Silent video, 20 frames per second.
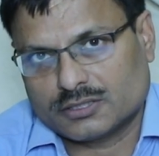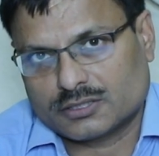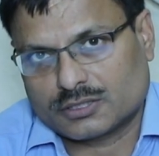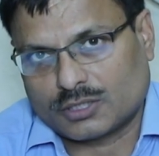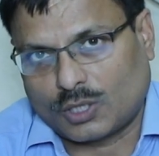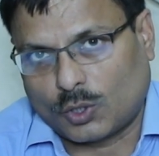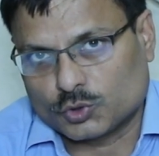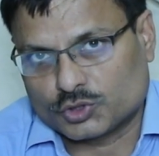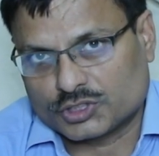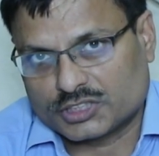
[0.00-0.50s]

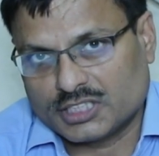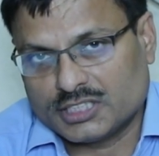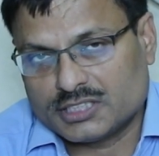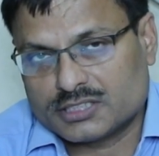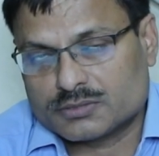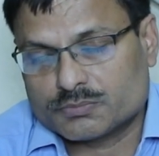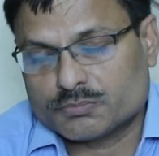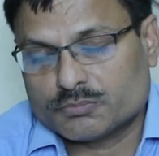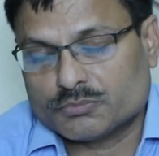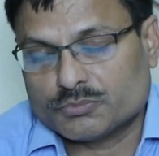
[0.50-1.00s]
Crouch
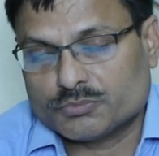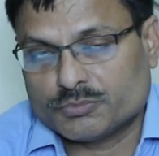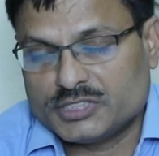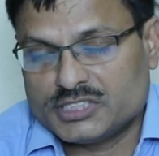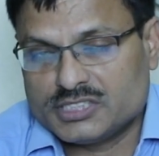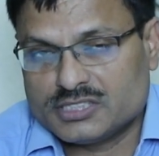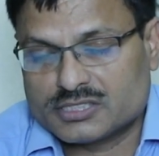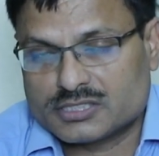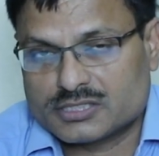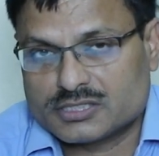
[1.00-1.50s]
gait
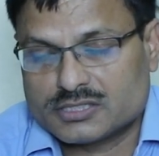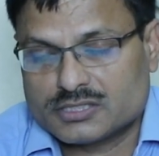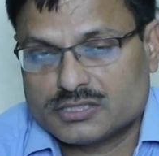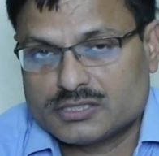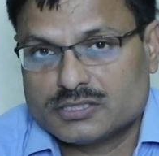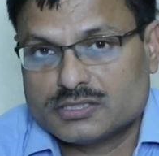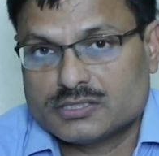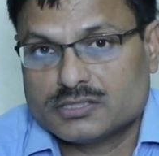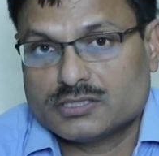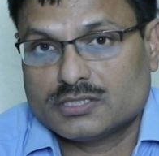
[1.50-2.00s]
means
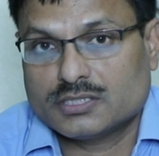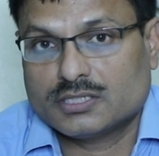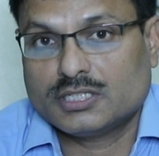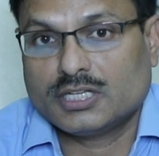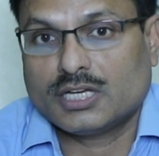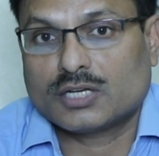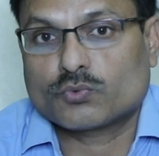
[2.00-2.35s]
they